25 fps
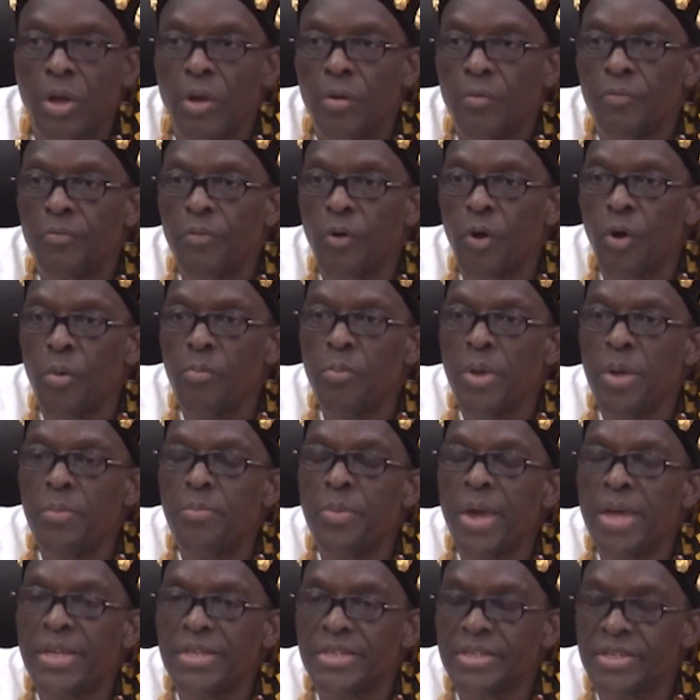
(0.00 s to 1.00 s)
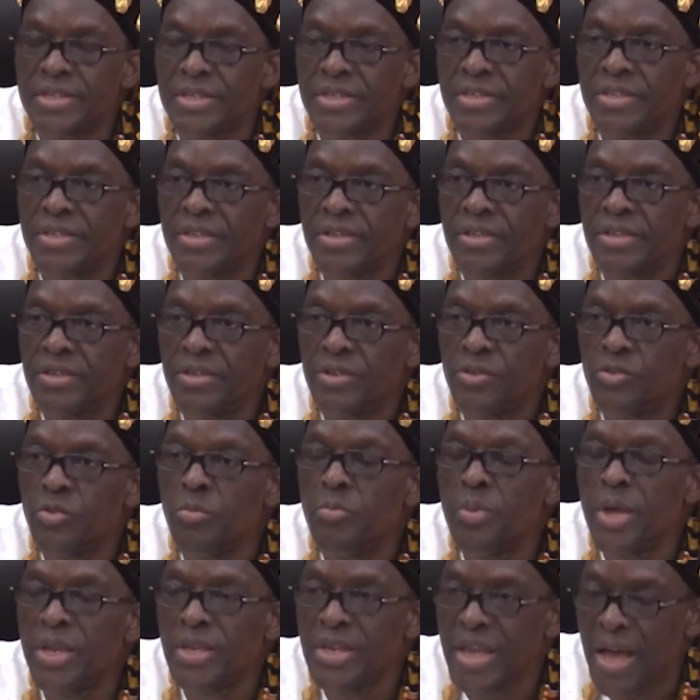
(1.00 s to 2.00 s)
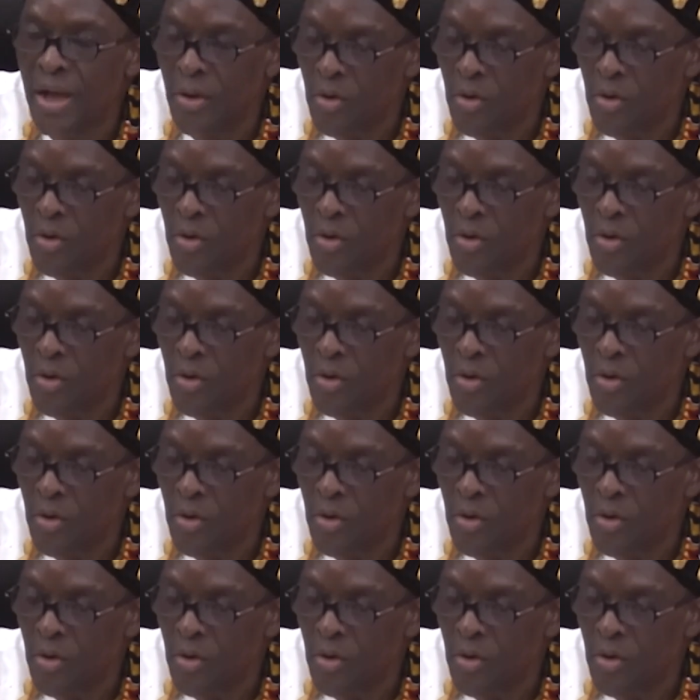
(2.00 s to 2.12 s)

for members to make their